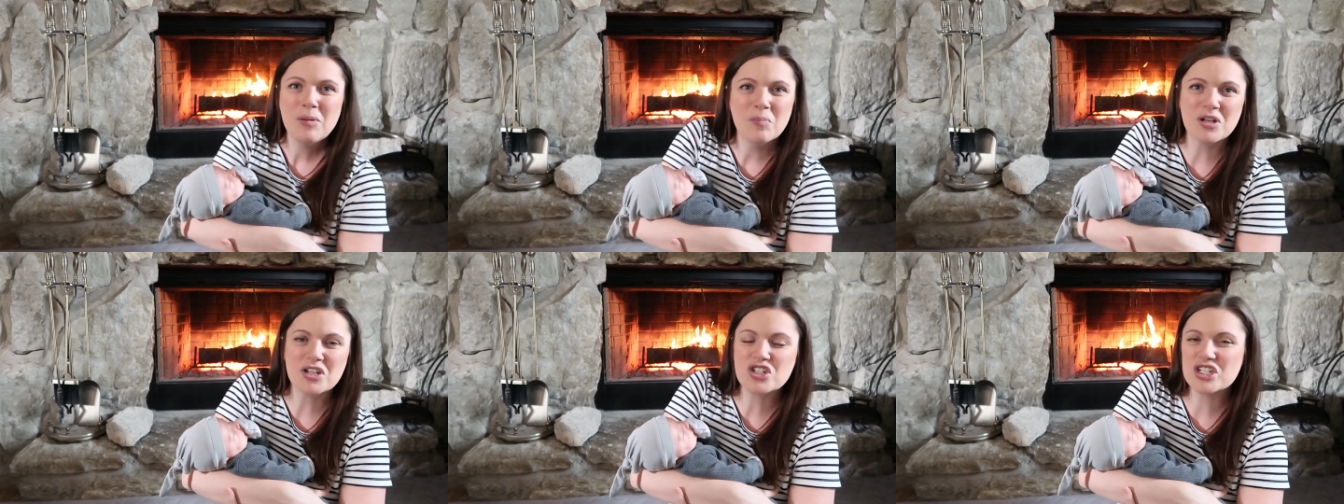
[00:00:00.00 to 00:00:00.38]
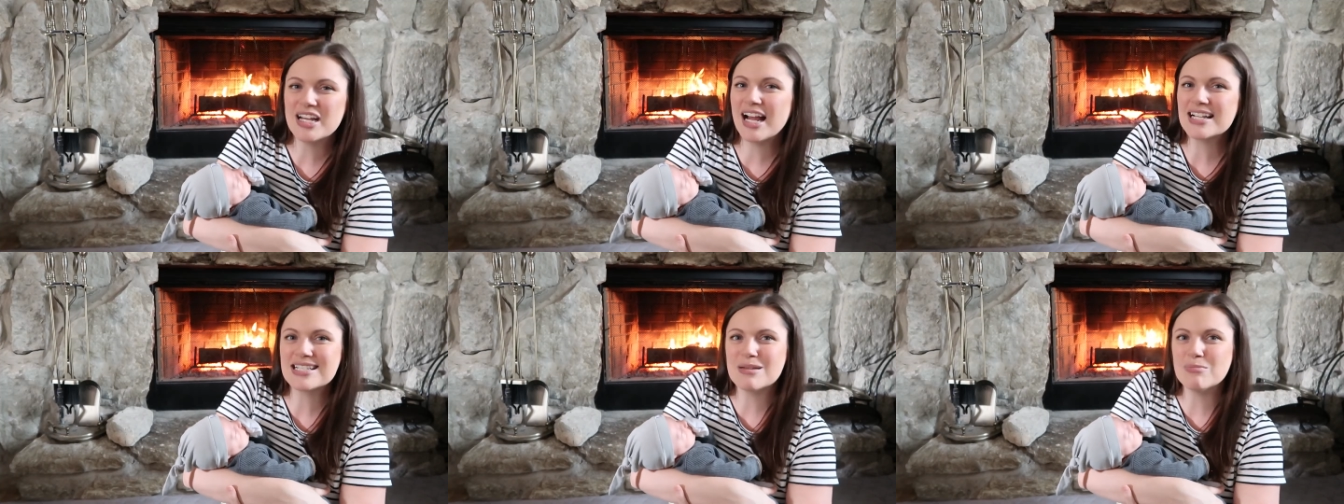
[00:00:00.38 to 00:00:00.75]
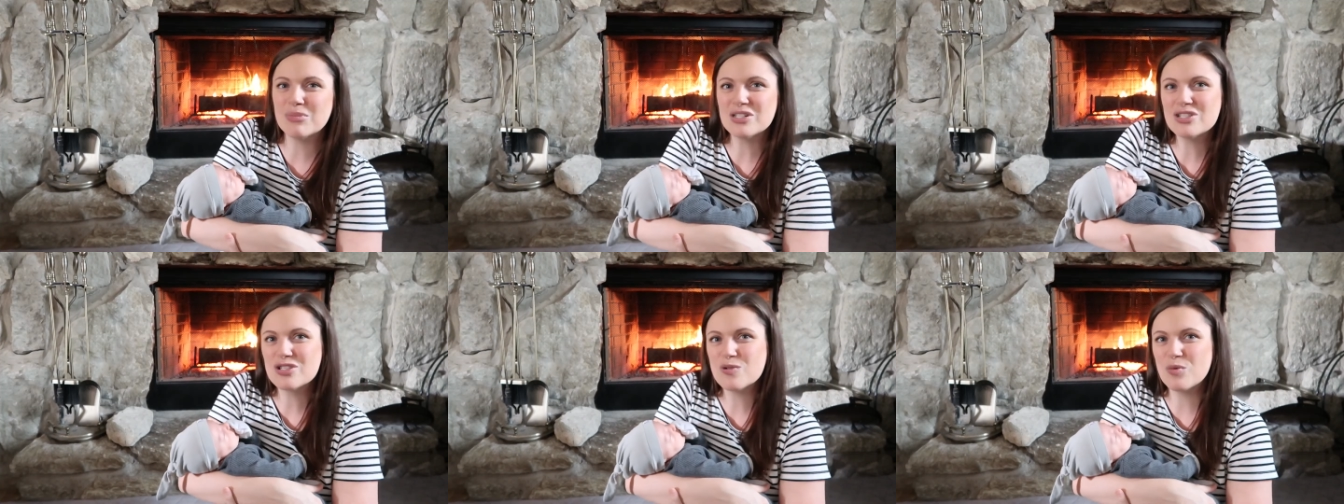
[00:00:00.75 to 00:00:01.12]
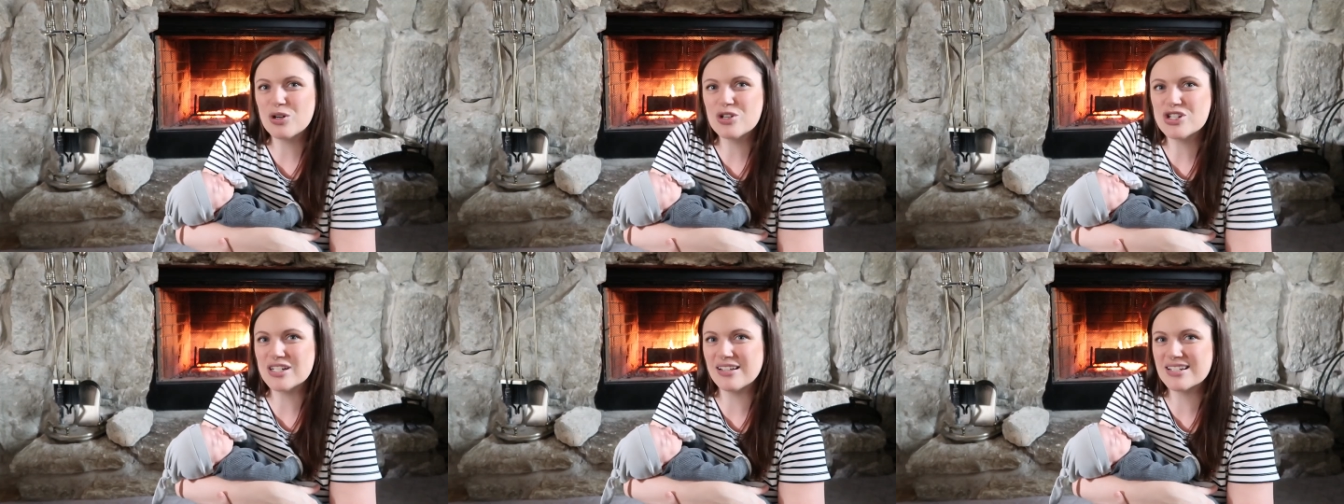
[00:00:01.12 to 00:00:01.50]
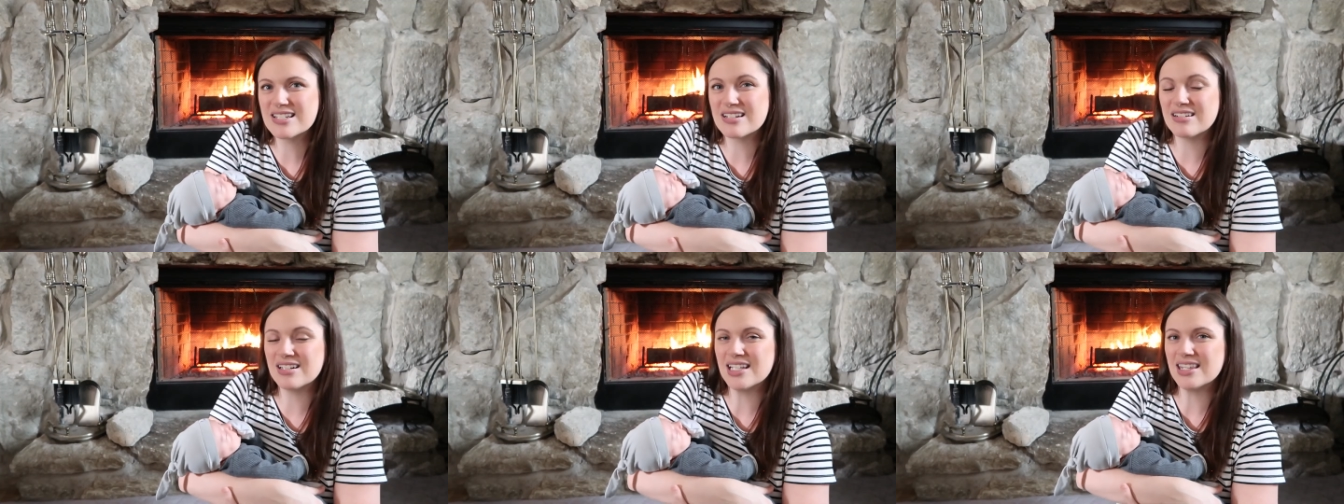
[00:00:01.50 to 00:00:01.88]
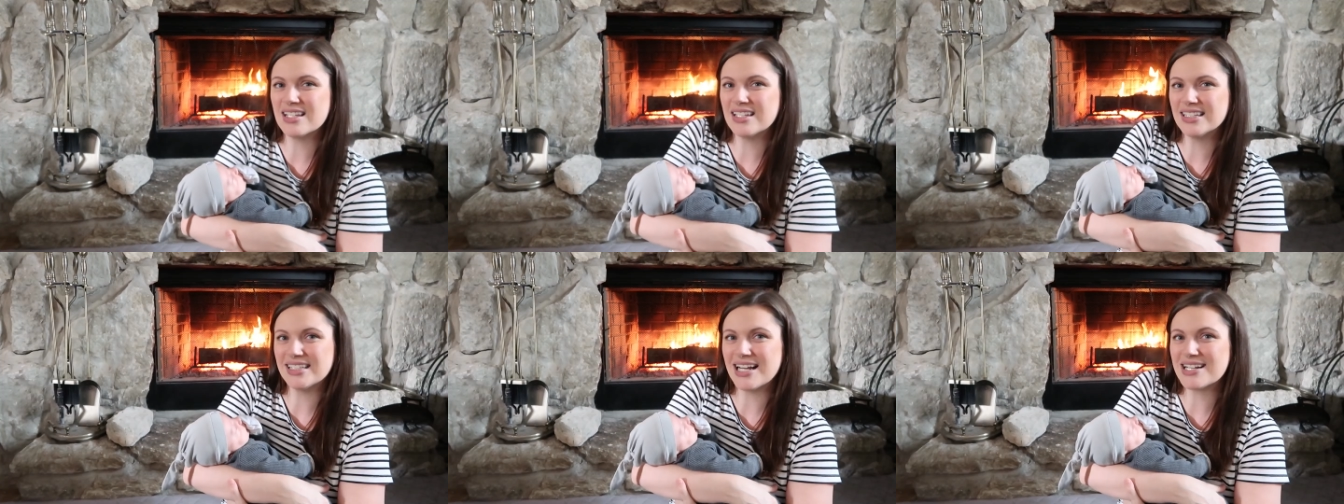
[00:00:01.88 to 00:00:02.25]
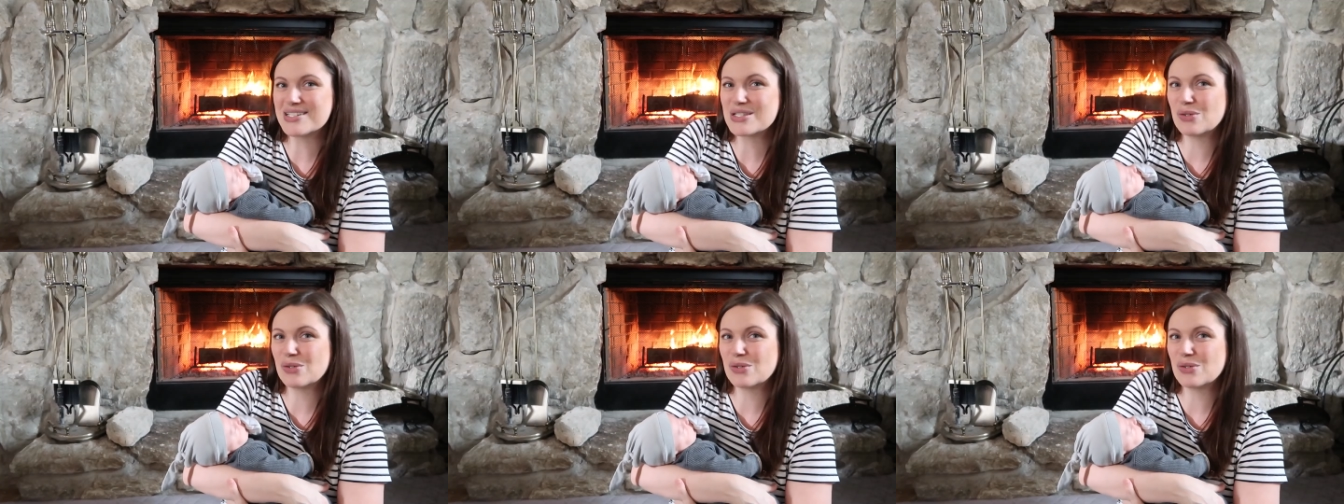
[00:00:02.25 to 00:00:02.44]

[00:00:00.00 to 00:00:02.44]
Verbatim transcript: but she hasn't been super jealous or anything like that.